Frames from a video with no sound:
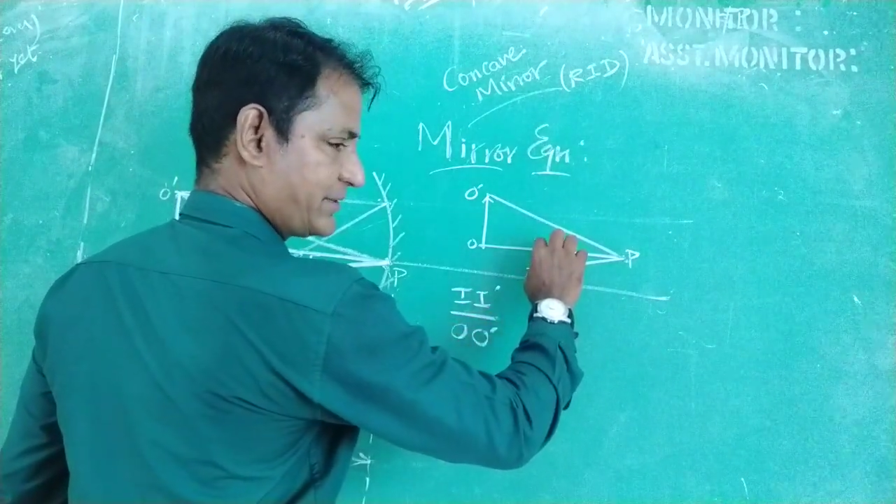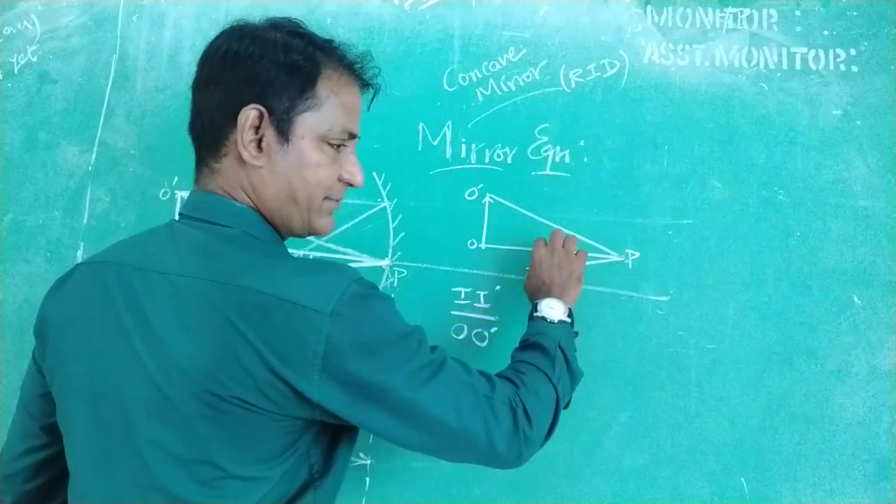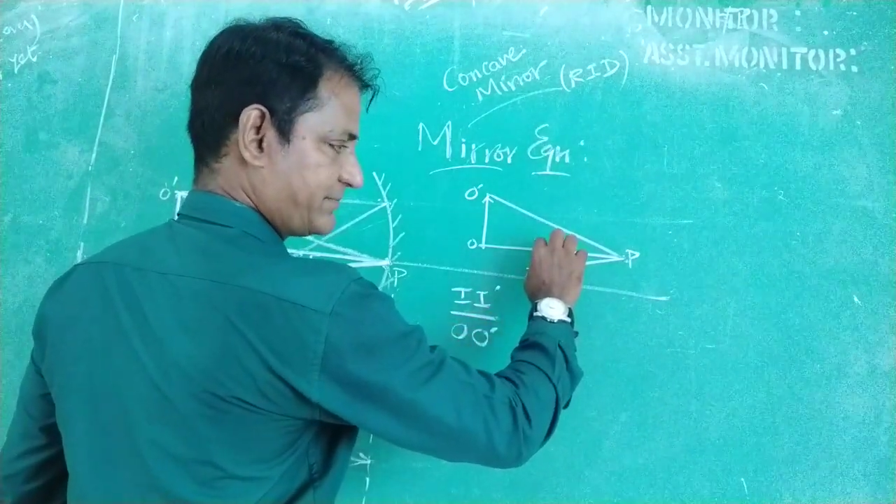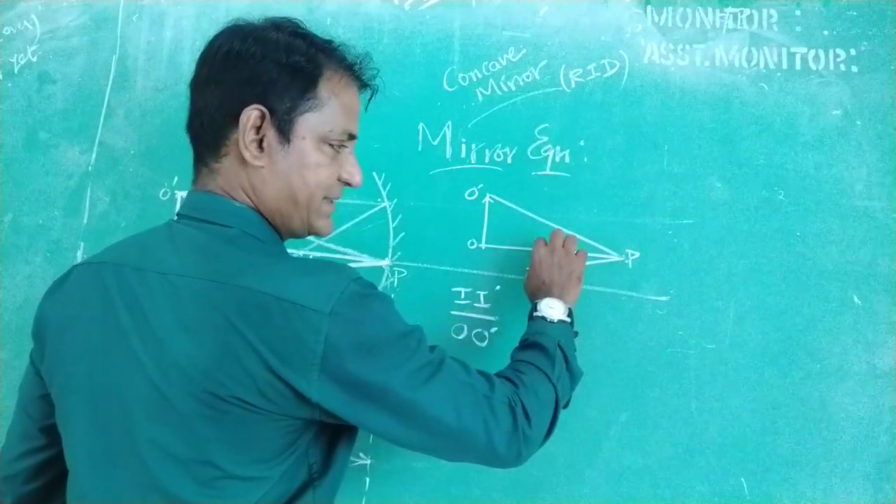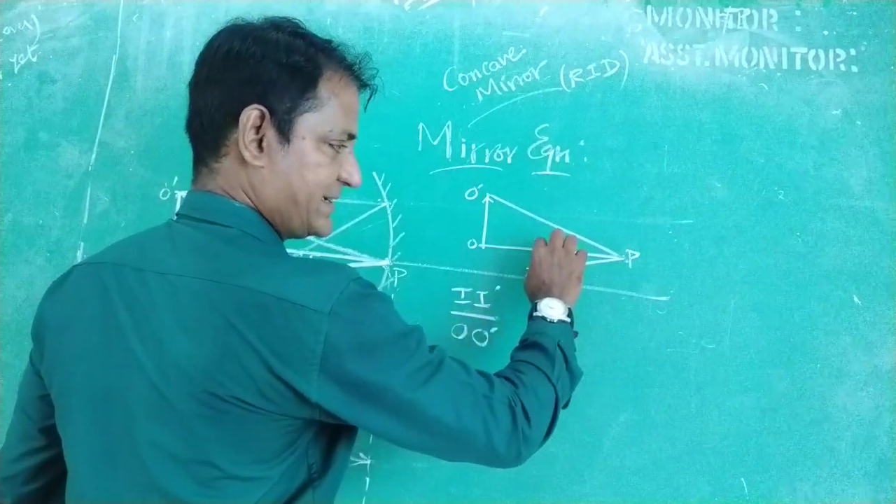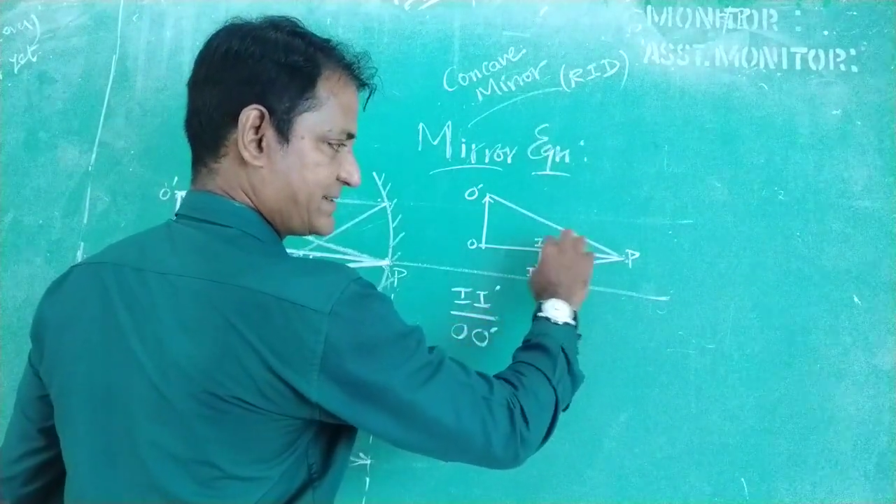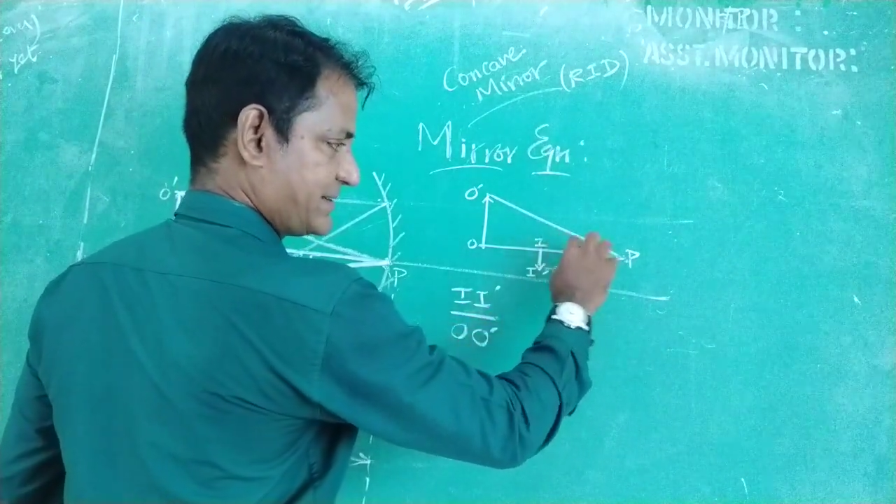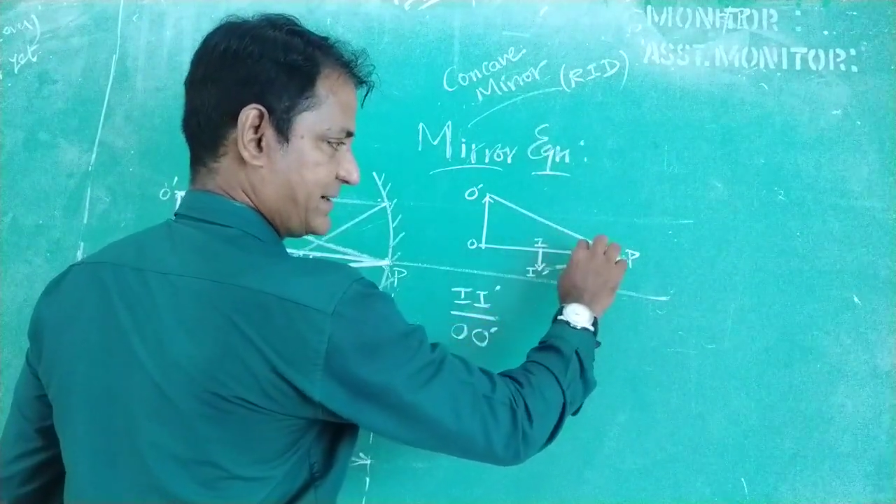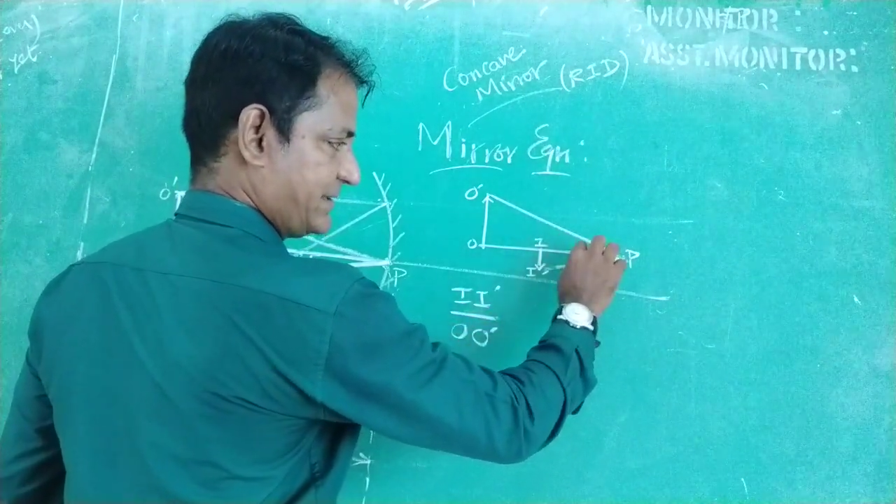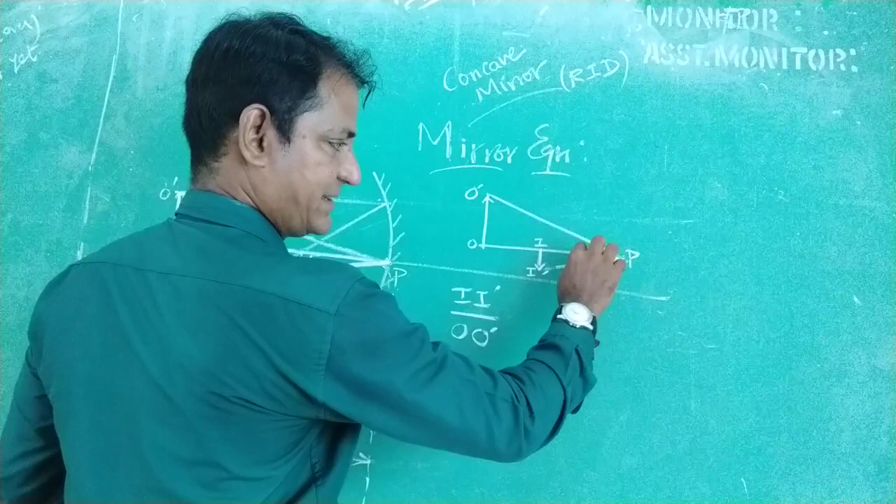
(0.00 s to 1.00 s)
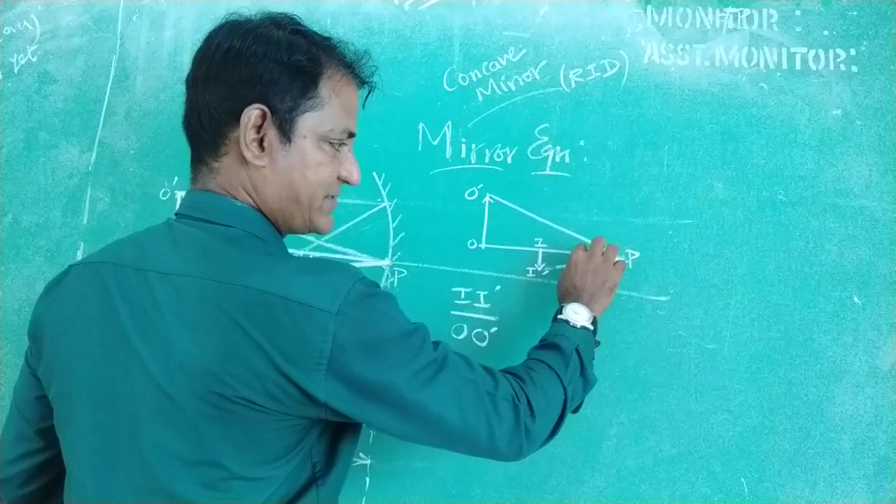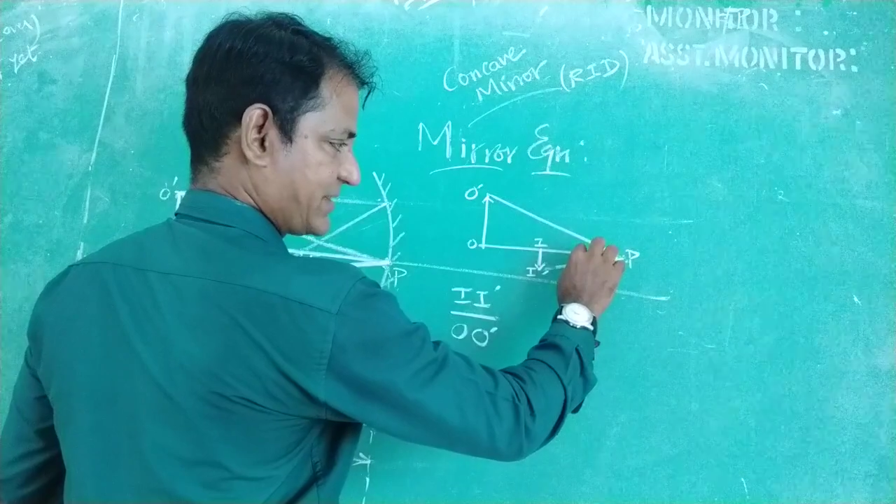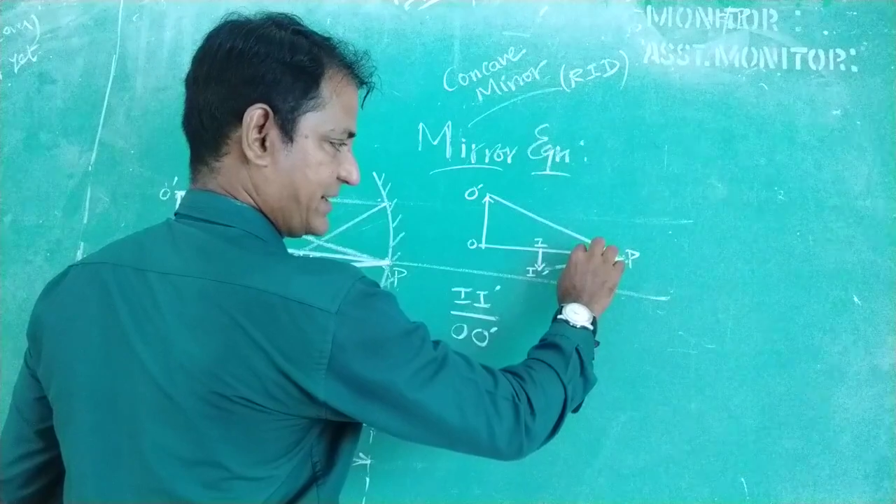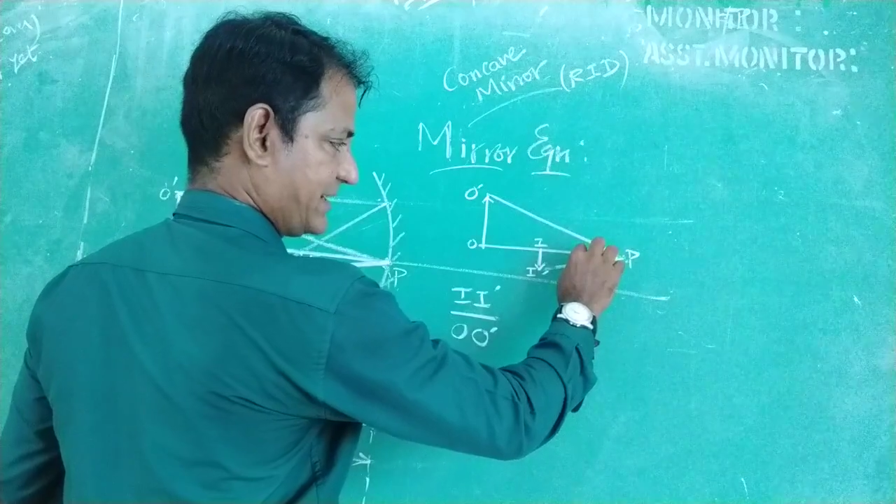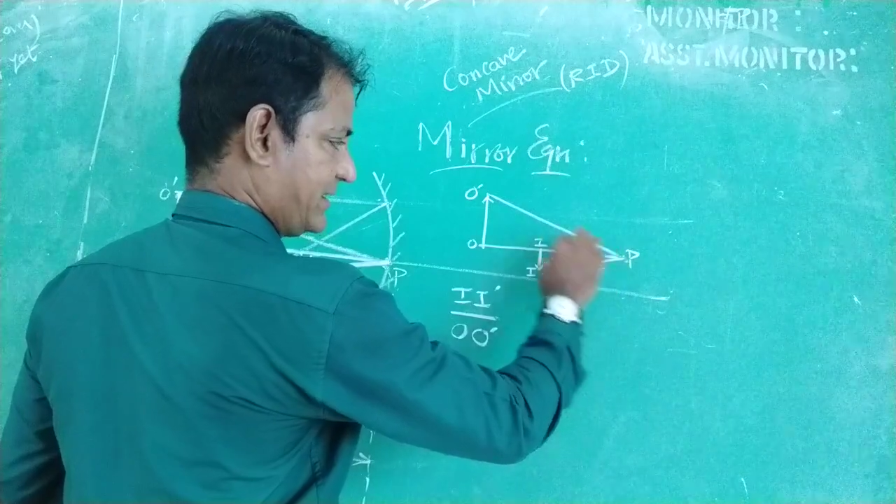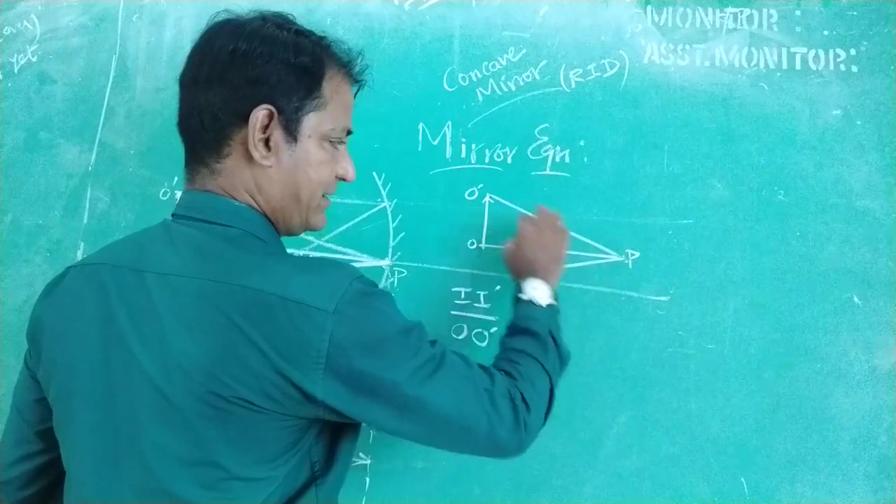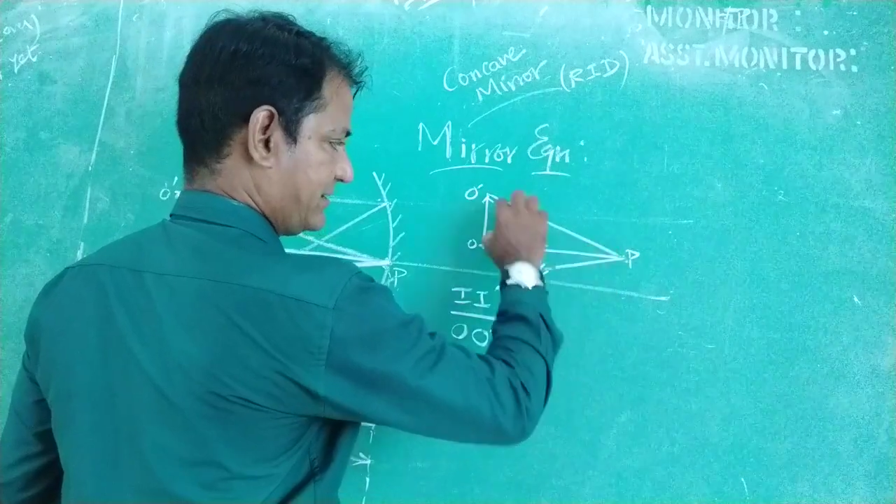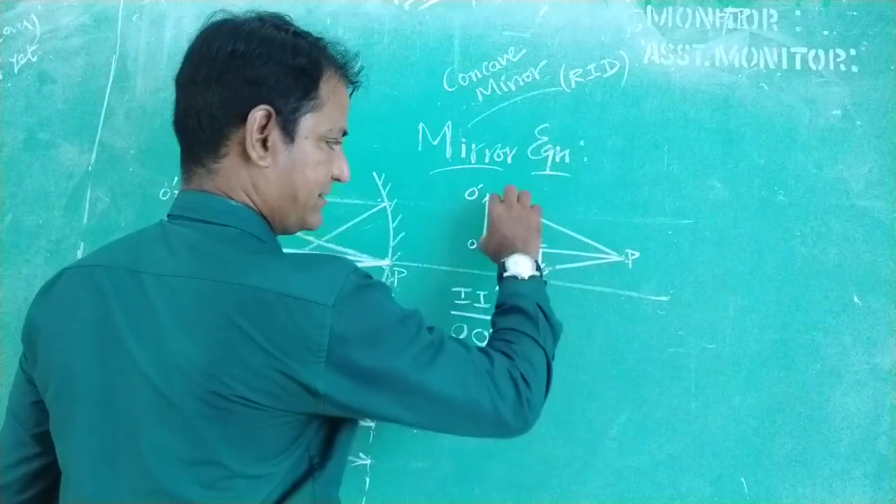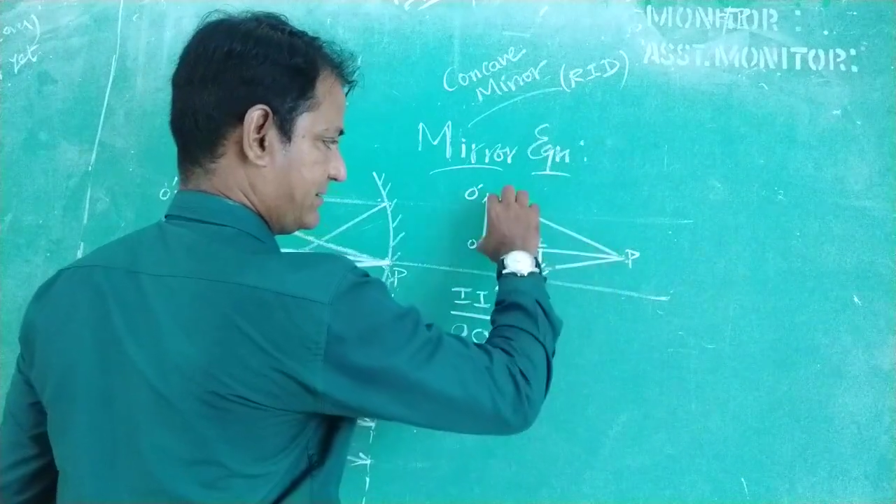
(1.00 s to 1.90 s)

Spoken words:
of this in this triangle,